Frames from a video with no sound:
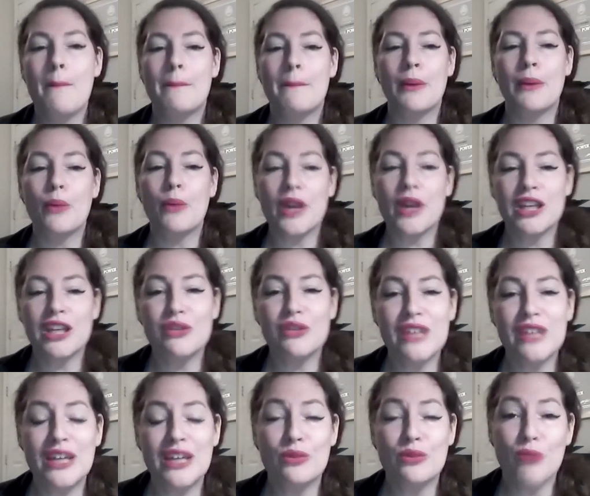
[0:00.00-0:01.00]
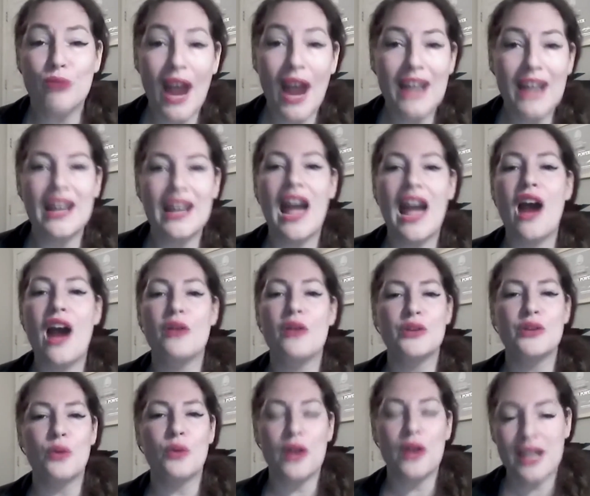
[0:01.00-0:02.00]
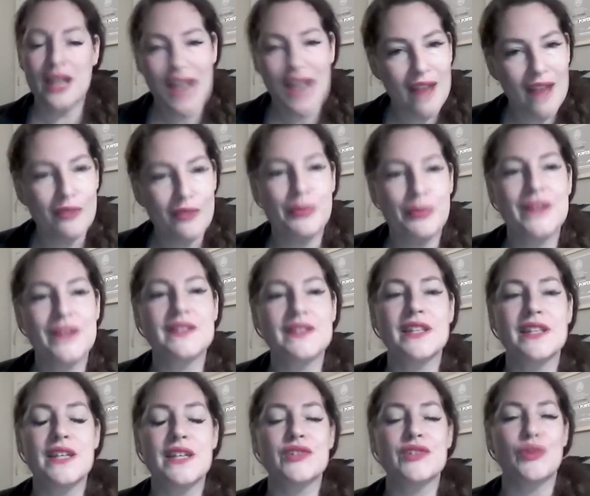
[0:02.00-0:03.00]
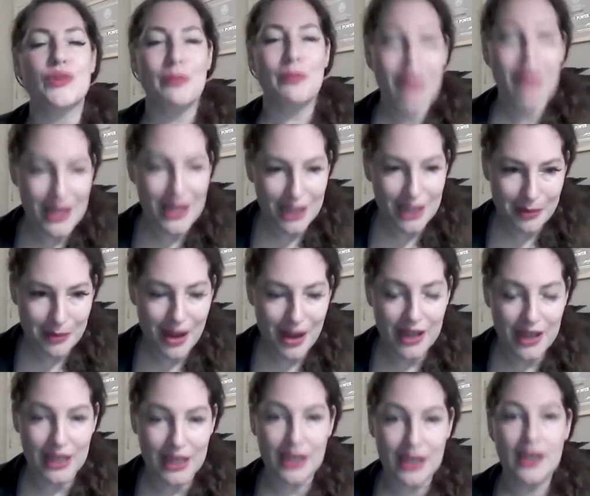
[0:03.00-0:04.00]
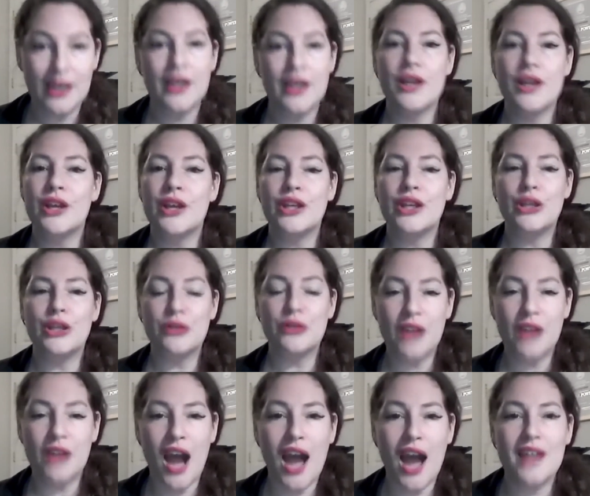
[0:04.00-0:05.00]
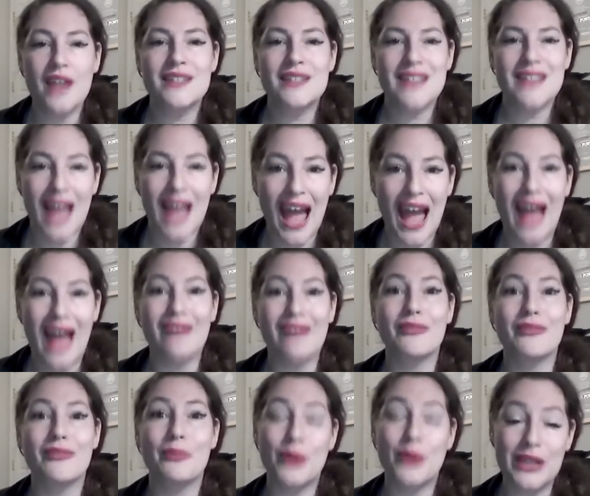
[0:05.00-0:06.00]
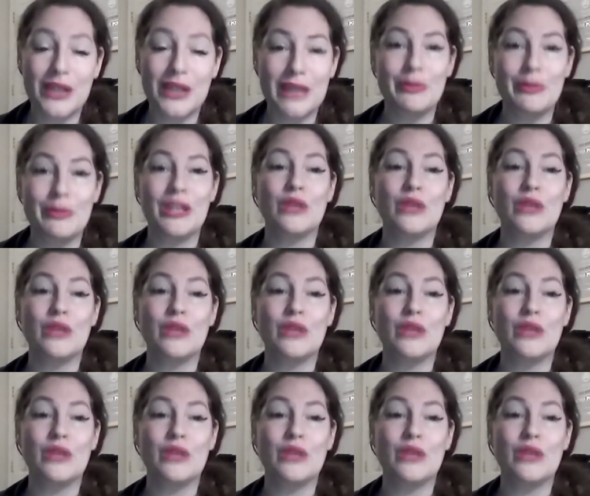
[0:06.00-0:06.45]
But what do you need right now? You already have a business, you're making money, you've got to have bookkeeping.